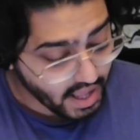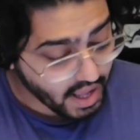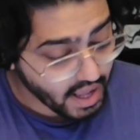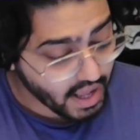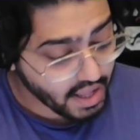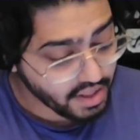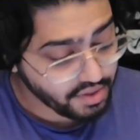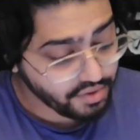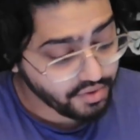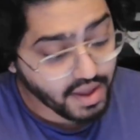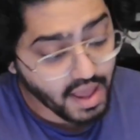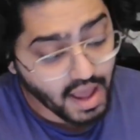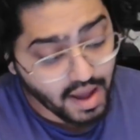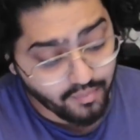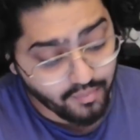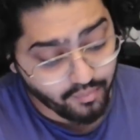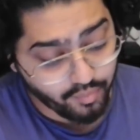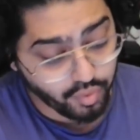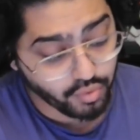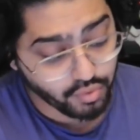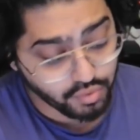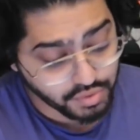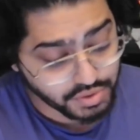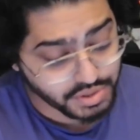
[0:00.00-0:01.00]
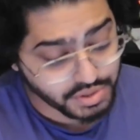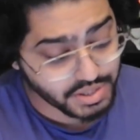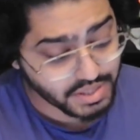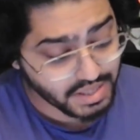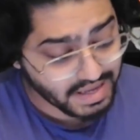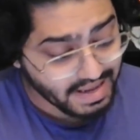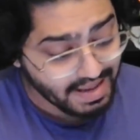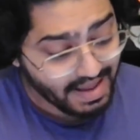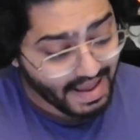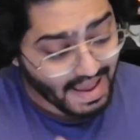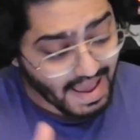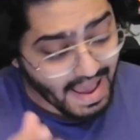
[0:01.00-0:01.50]
You can pause
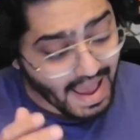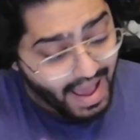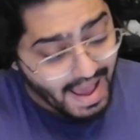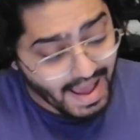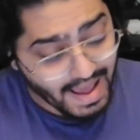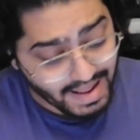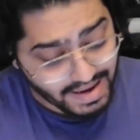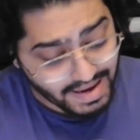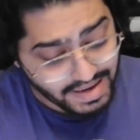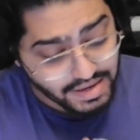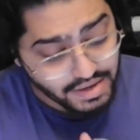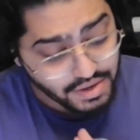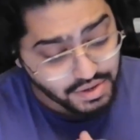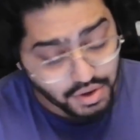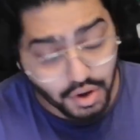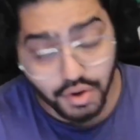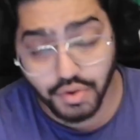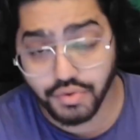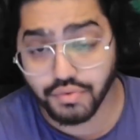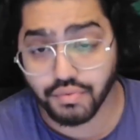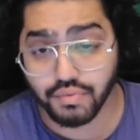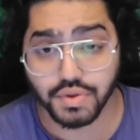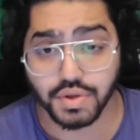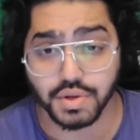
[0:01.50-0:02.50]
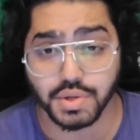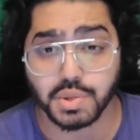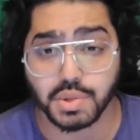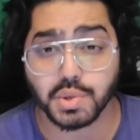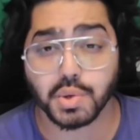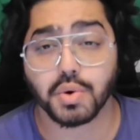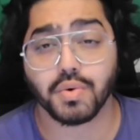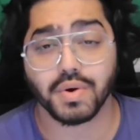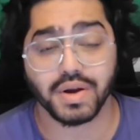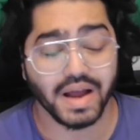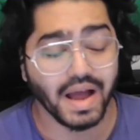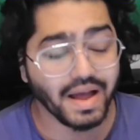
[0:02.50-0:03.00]
and go through the
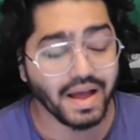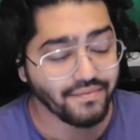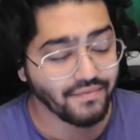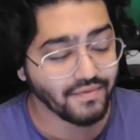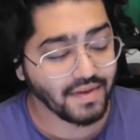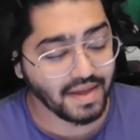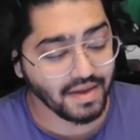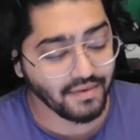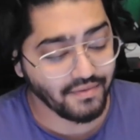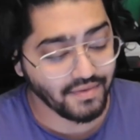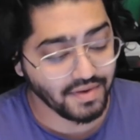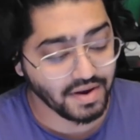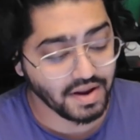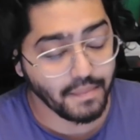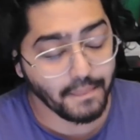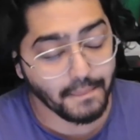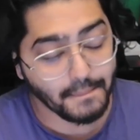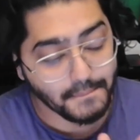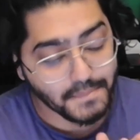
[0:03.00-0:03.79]
scoring I've given it,